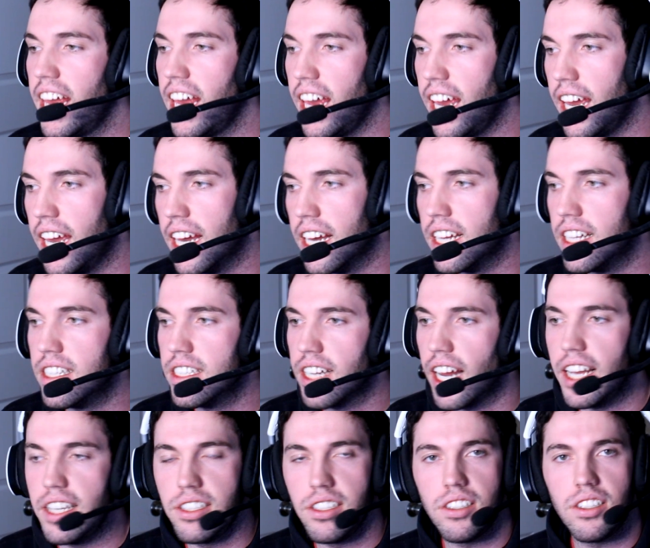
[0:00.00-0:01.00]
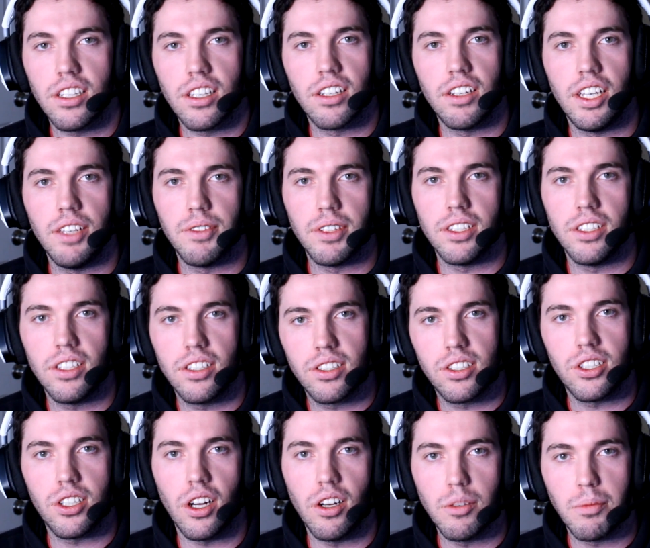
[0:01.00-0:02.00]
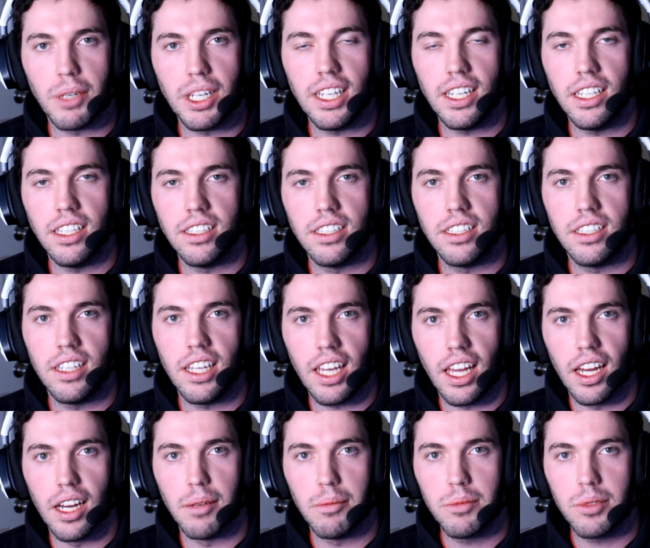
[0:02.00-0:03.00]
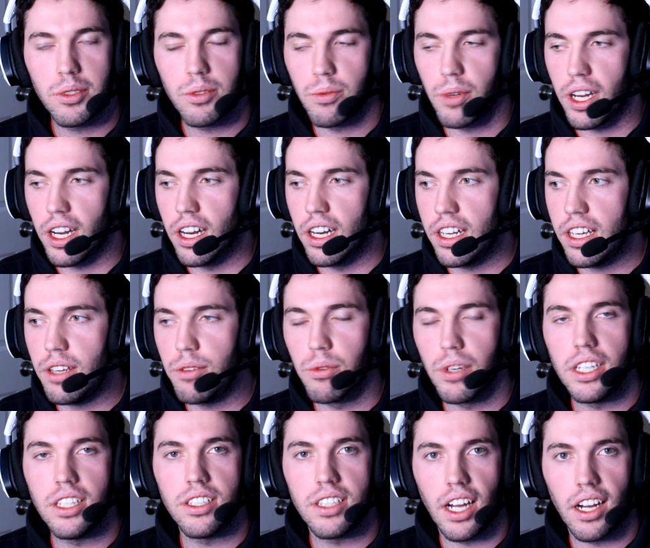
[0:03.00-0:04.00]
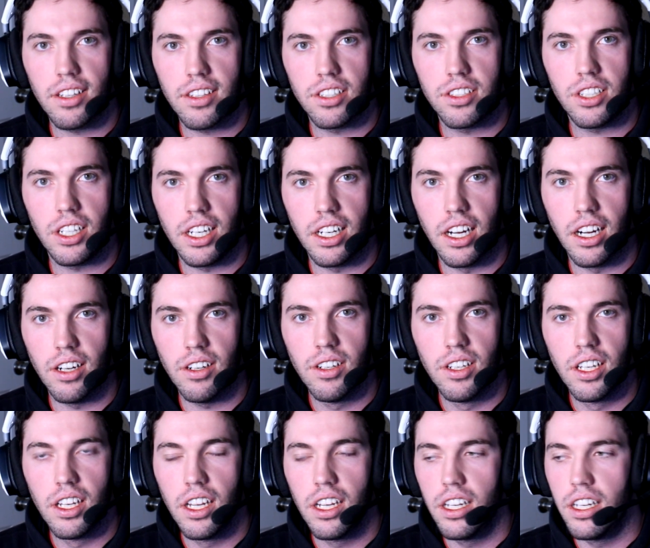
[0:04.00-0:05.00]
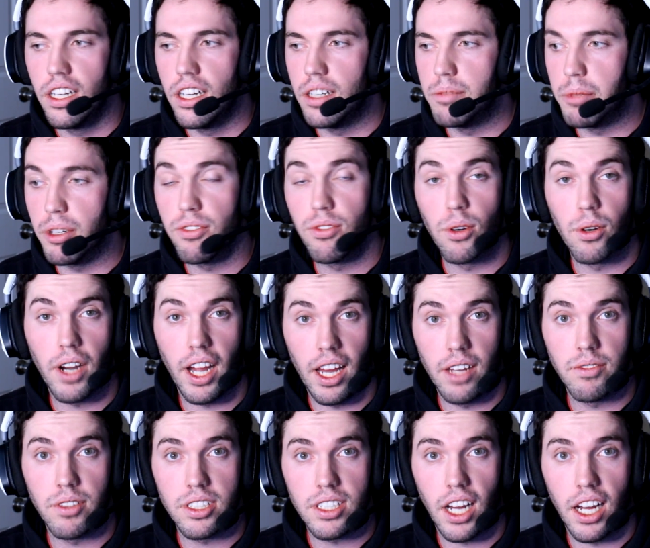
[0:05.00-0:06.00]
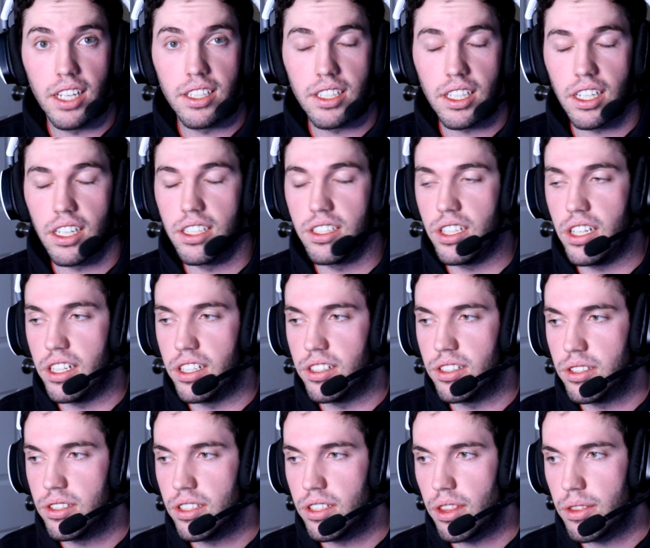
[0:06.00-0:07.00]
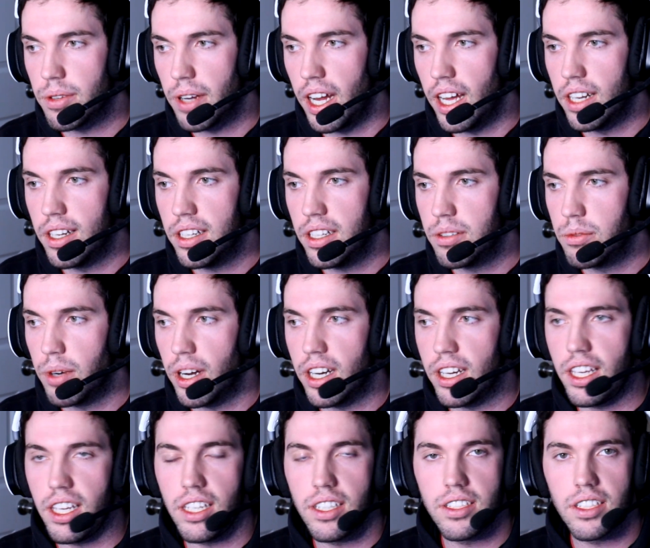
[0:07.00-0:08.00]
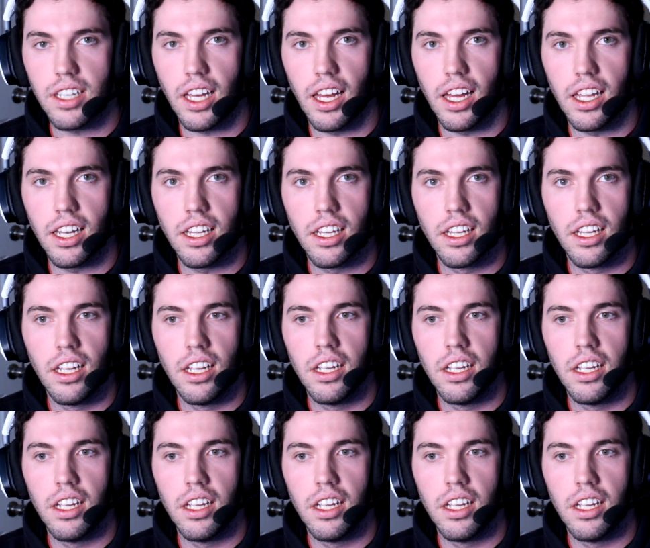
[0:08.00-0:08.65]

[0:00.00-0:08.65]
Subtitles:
And IcyChiller even showed me DMs where he reached out to Cheeto before advertising on Cheeto's thread, where he said,